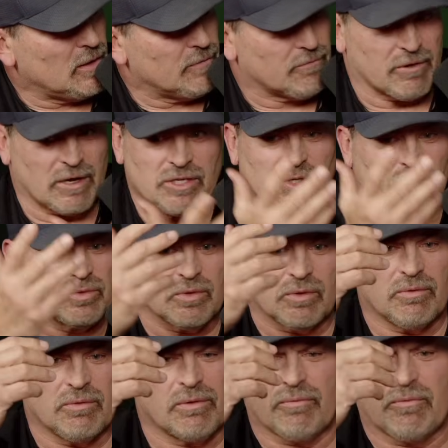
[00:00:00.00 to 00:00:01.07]
Red zone
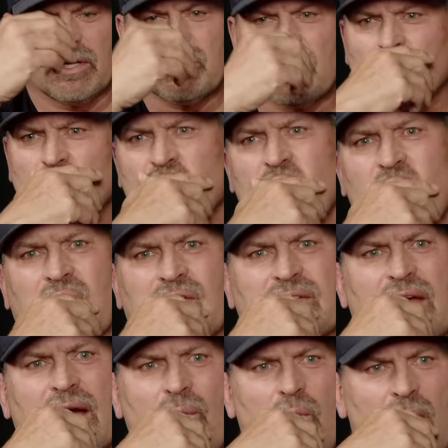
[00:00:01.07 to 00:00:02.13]
scoring is
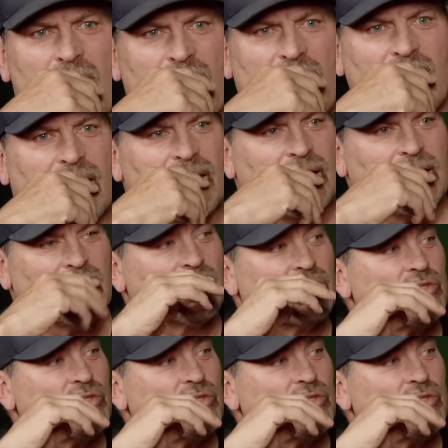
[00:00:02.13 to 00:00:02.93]
down. Why? Because